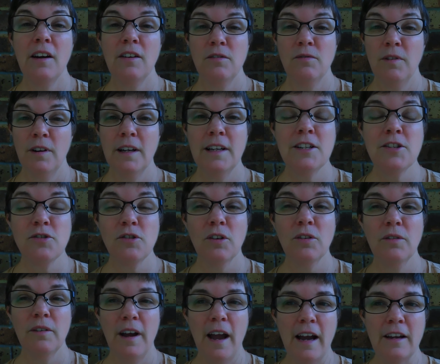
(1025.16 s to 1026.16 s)
a really strong
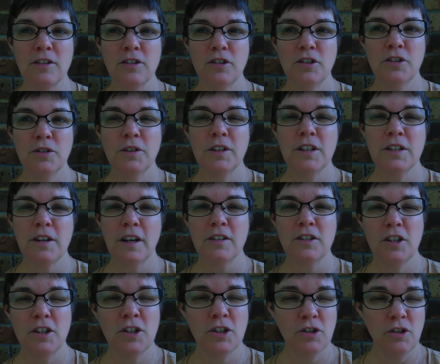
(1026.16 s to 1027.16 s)
reaction to it, so I
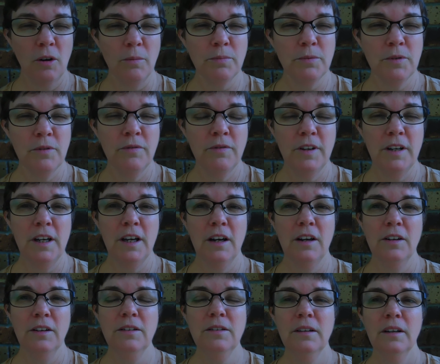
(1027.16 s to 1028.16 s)
actually stopped the video
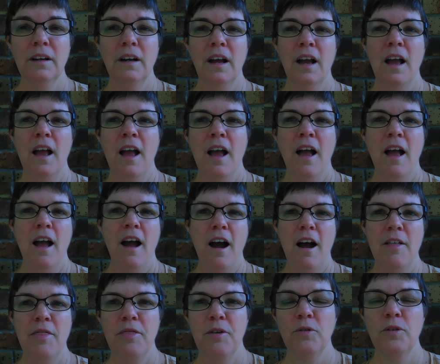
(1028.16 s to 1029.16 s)

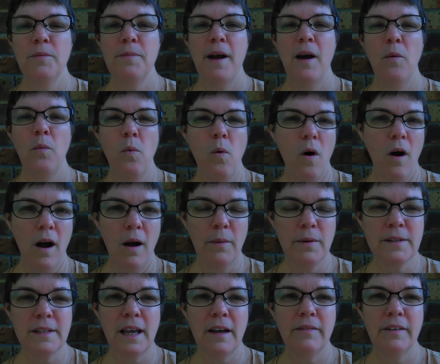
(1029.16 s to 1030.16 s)
and thought about why I
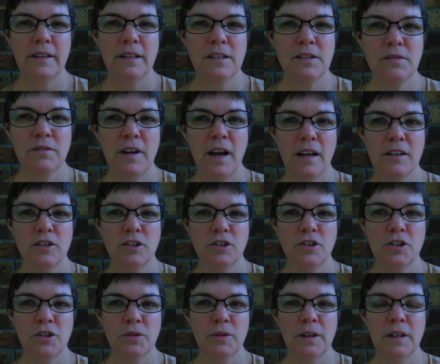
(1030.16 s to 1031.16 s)
was having this reaction
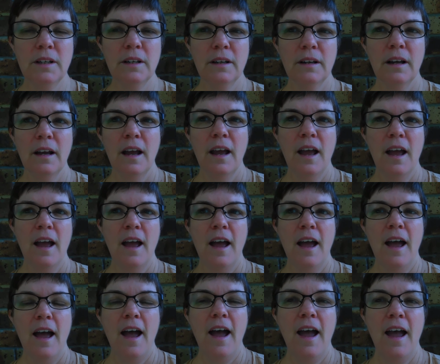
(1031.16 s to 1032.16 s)
to it.
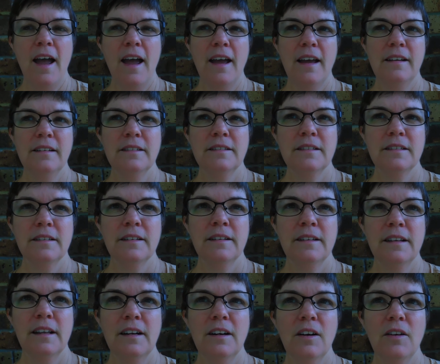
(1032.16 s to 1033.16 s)
And
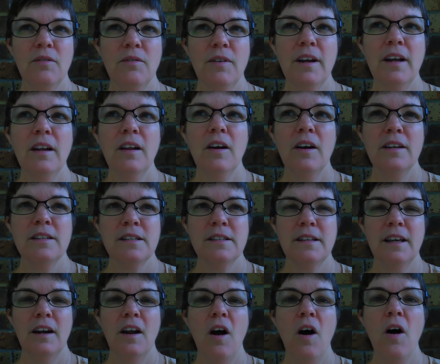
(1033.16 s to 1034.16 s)
then I realized
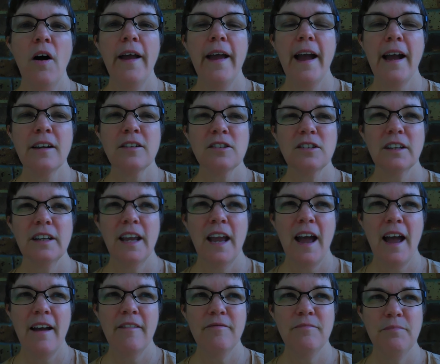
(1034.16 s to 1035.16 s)
that I actually
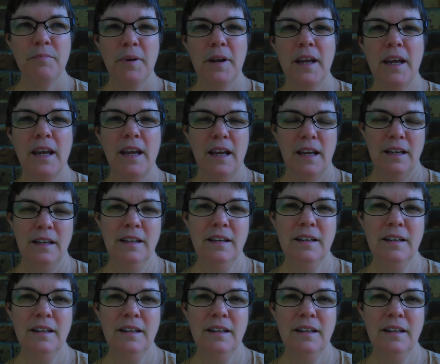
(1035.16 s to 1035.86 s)
have been